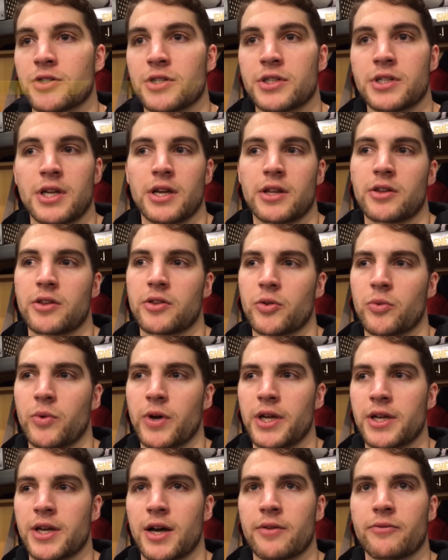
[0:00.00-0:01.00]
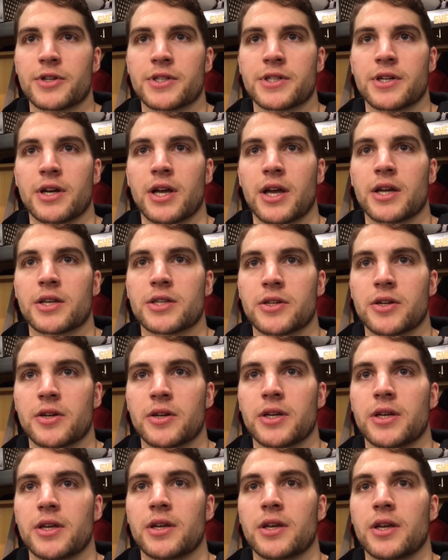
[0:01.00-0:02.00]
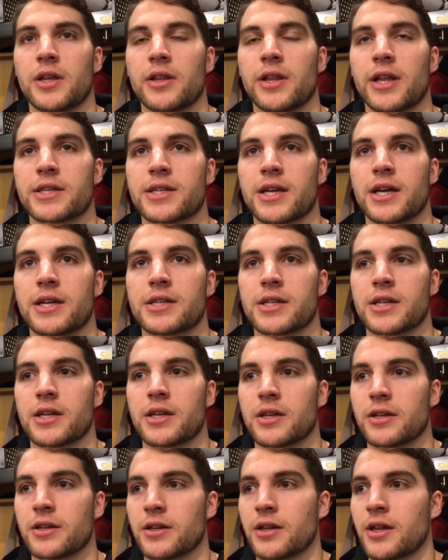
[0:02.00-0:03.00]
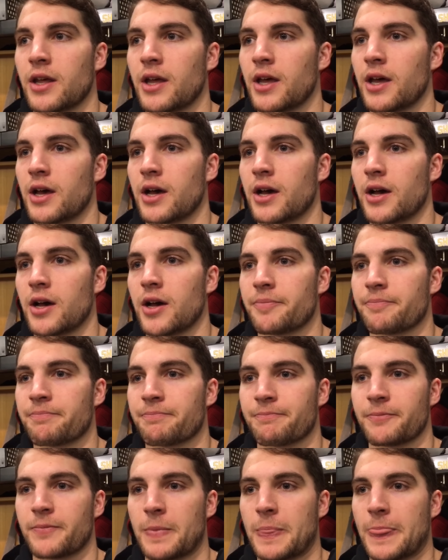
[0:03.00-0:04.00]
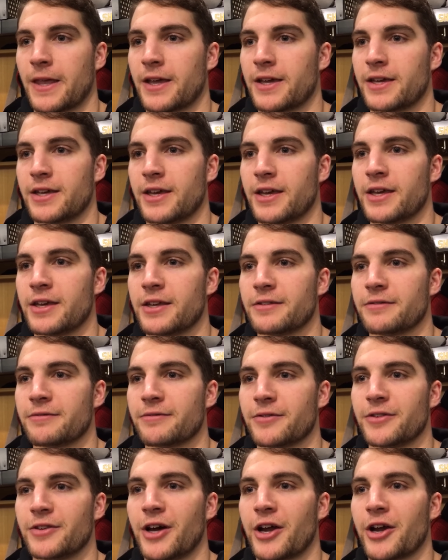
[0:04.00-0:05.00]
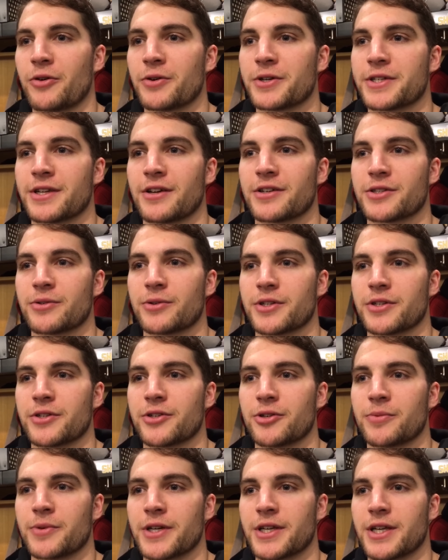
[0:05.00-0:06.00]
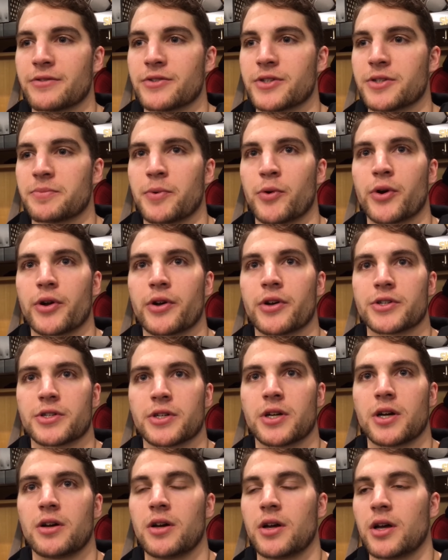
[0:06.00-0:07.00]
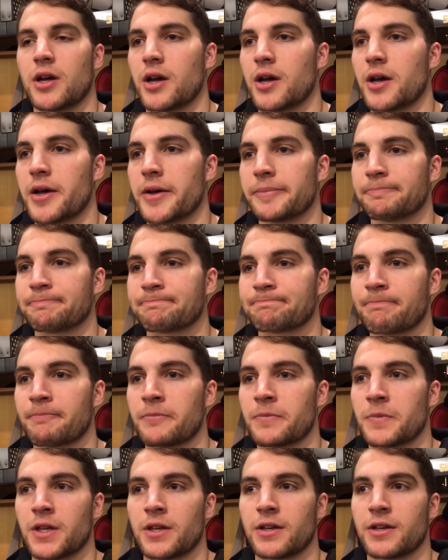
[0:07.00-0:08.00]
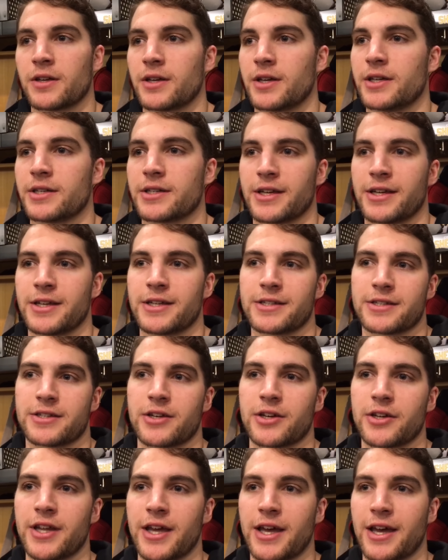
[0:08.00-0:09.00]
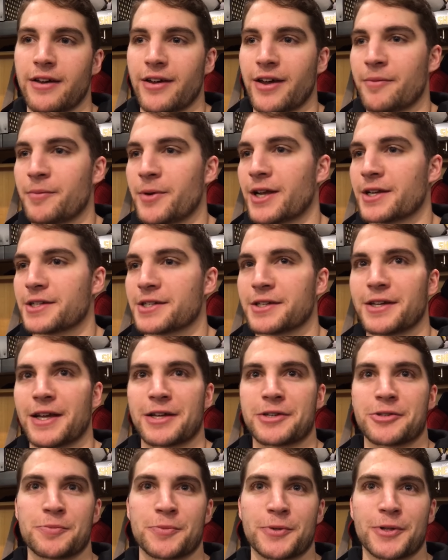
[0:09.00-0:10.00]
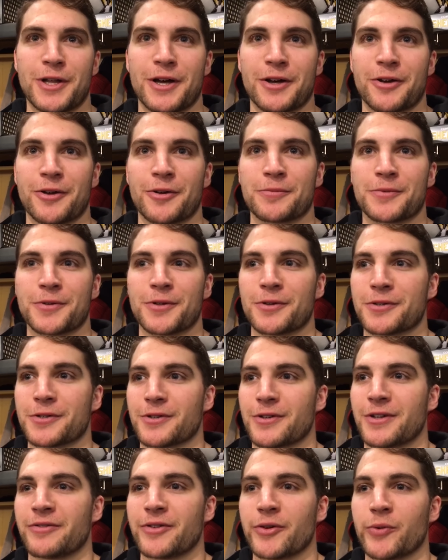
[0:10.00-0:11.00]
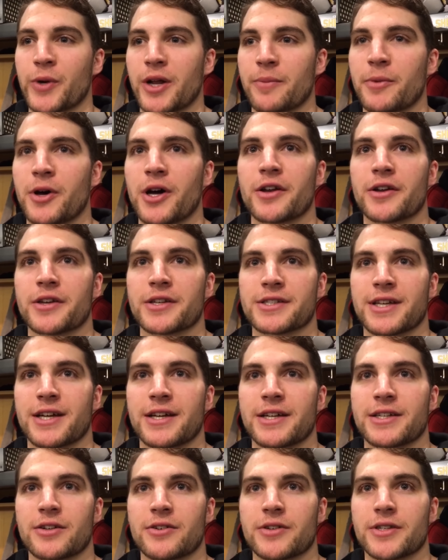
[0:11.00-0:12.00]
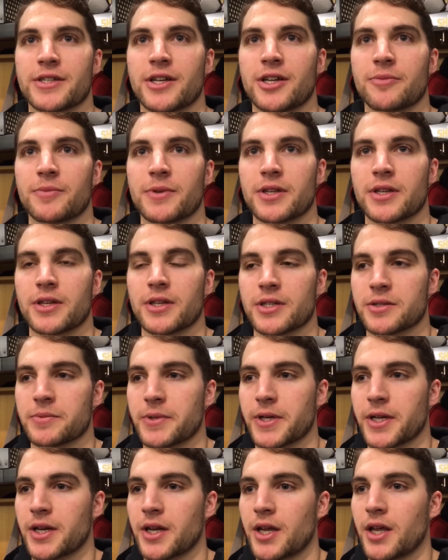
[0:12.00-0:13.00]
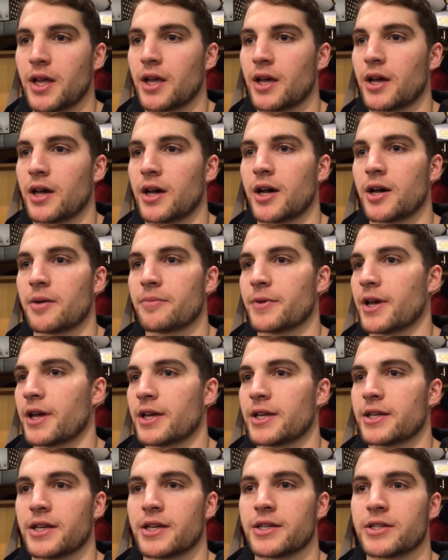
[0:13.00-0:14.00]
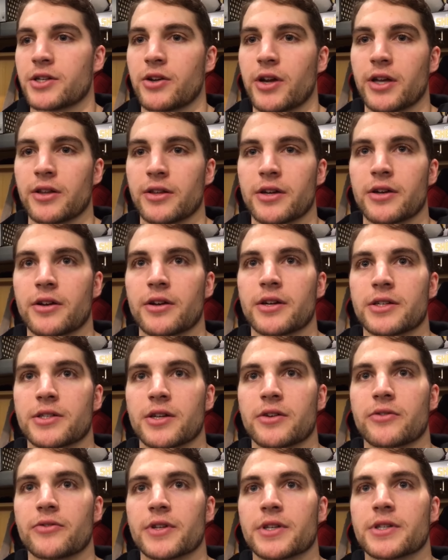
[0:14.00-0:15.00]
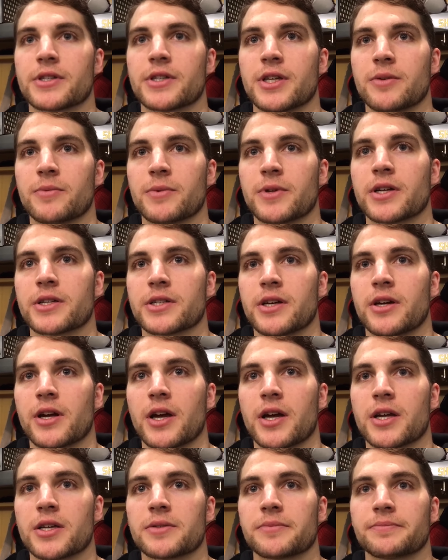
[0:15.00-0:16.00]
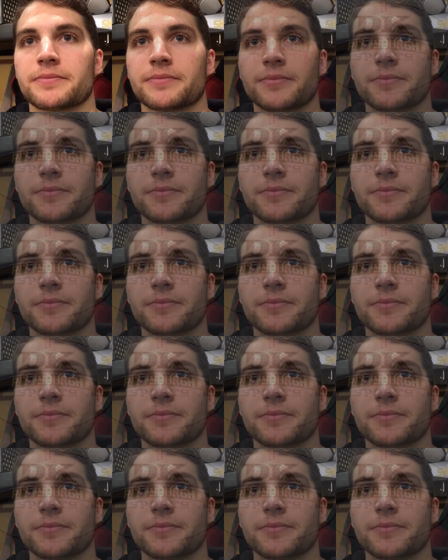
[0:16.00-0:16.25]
Just the way he comforts young guys. You know, he lets guys in, and he not always tells you what to do, but he gives you pointers, you know. He's good to have. I mean, I sit next to him in the locker room, too, so even when I'm on his line, he's always telling me things. But, yeah, he's a great leader, and he's good for this team and us young guys.